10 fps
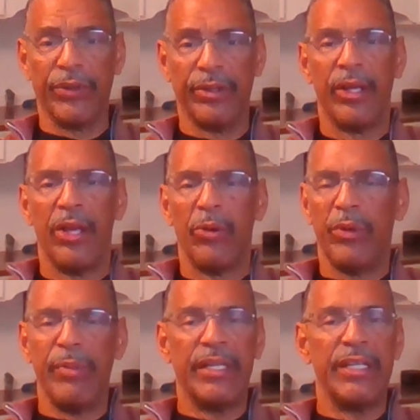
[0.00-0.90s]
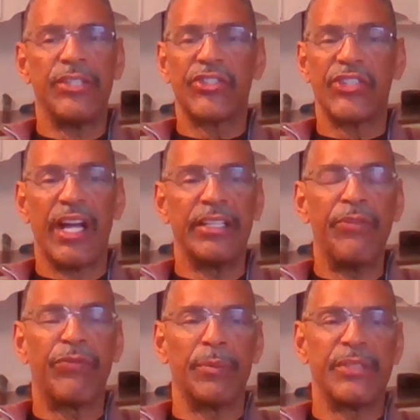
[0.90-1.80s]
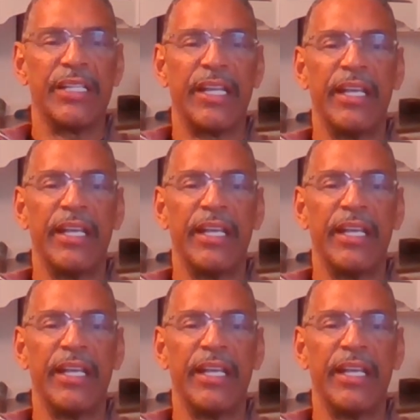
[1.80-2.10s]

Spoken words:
We meet each Sunday from 10 a.m.